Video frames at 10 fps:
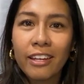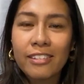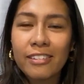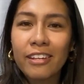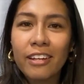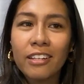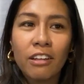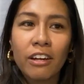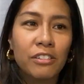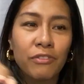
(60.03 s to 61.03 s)
I say a
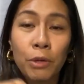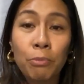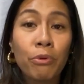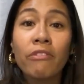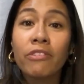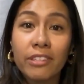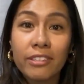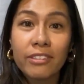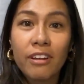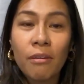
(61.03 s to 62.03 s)
lot is very
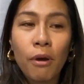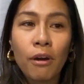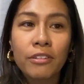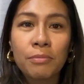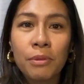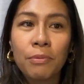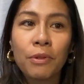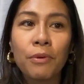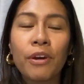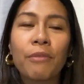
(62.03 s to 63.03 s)
prevalent amongst people
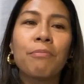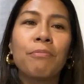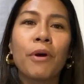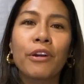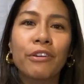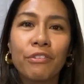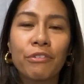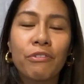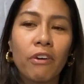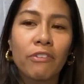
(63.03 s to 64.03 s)
who are part of the
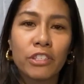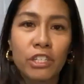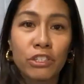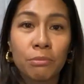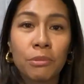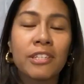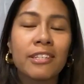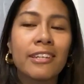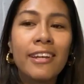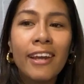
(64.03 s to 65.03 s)
Revolving Change
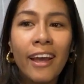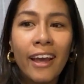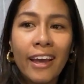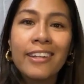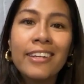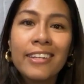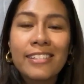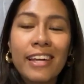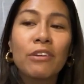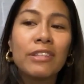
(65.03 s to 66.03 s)
community. And it is
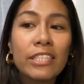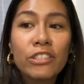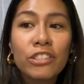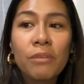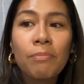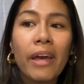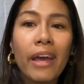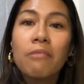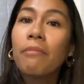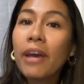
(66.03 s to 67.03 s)
that leadership
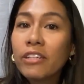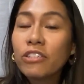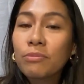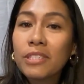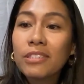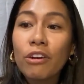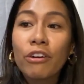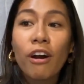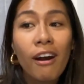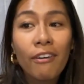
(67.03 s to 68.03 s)
and management
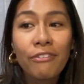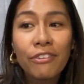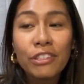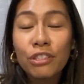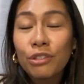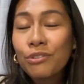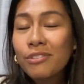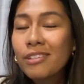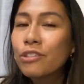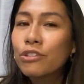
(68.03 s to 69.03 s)
are often used
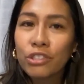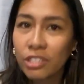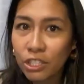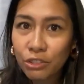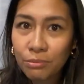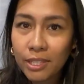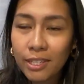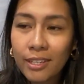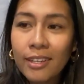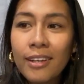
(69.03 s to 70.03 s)

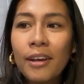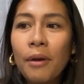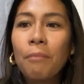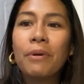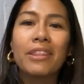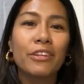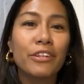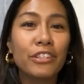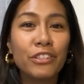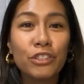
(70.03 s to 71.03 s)
interchangeably, but
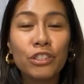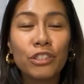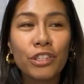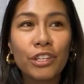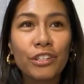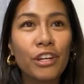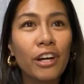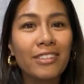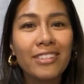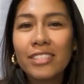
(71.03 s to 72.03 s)
they're
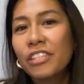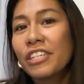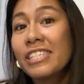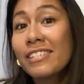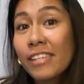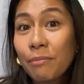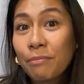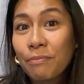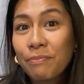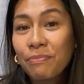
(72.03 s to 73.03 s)
not necessarily the same.
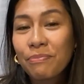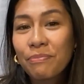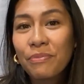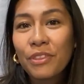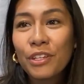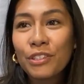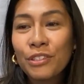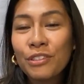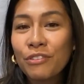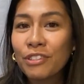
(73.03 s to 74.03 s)
They're
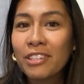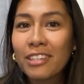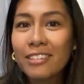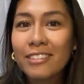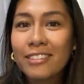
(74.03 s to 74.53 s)
two different things.